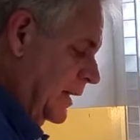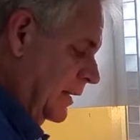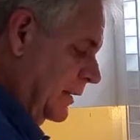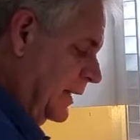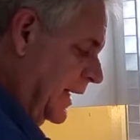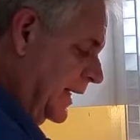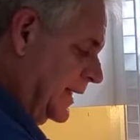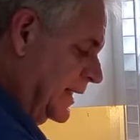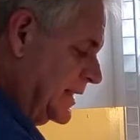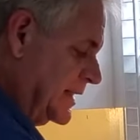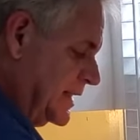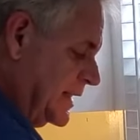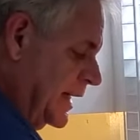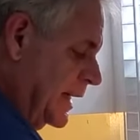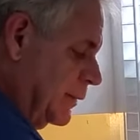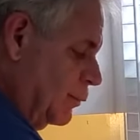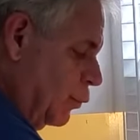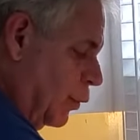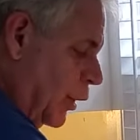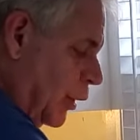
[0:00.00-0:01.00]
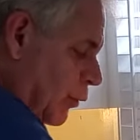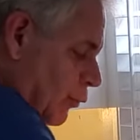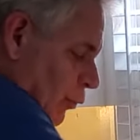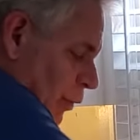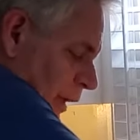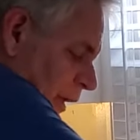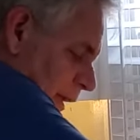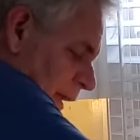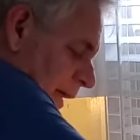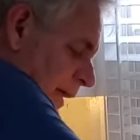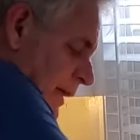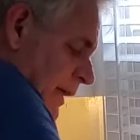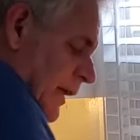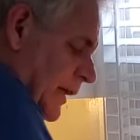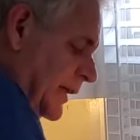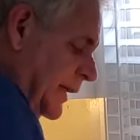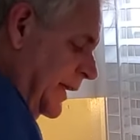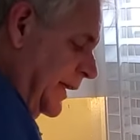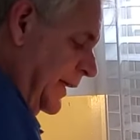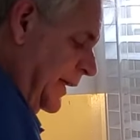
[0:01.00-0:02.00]
Like I said, we're really
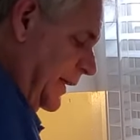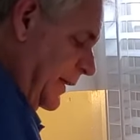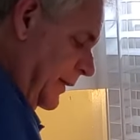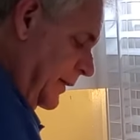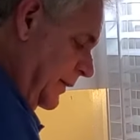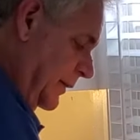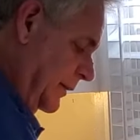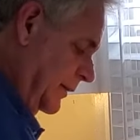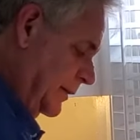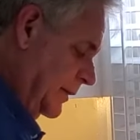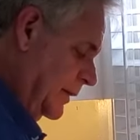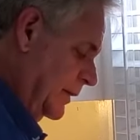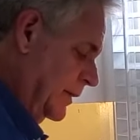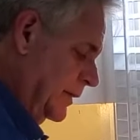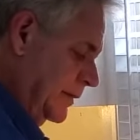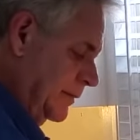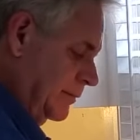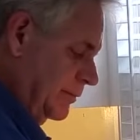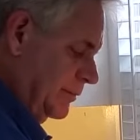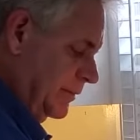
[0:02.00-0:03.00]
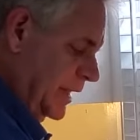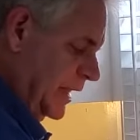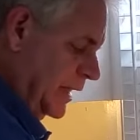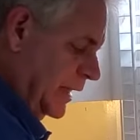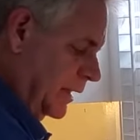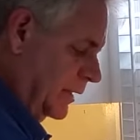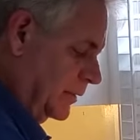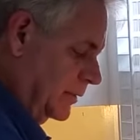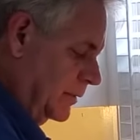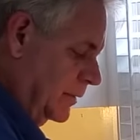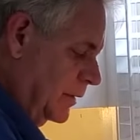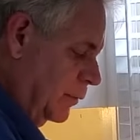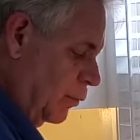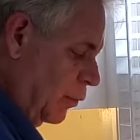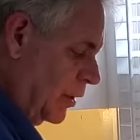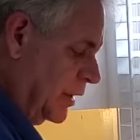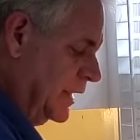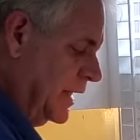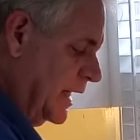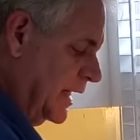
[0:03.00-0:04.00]
cooking here. You know,
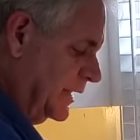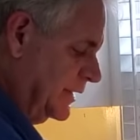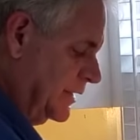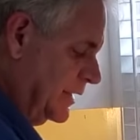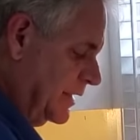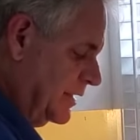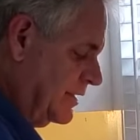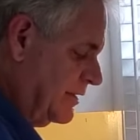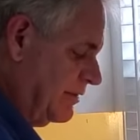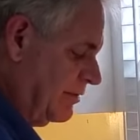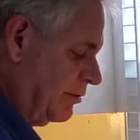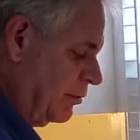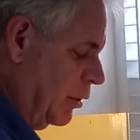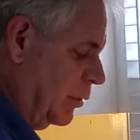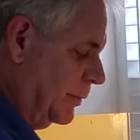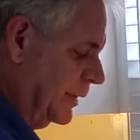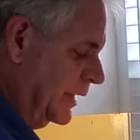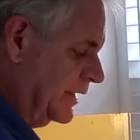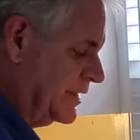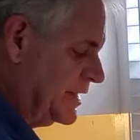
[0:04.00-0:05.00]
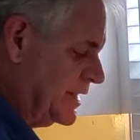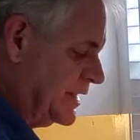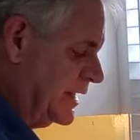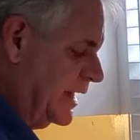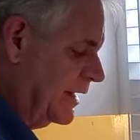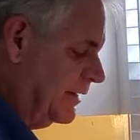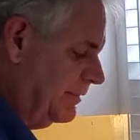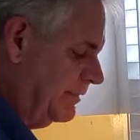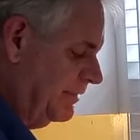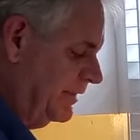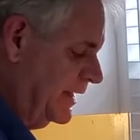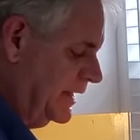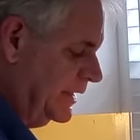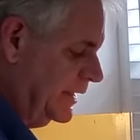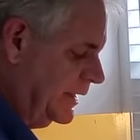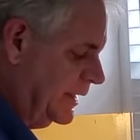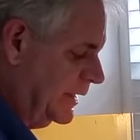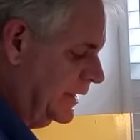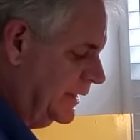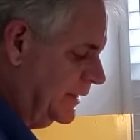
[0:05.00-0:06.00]
we're not just throwing stuff in
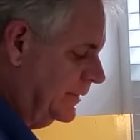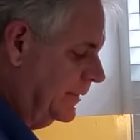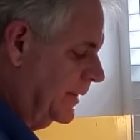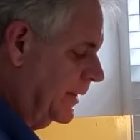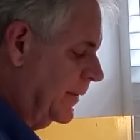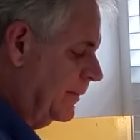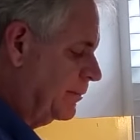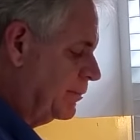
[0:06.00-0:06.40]
a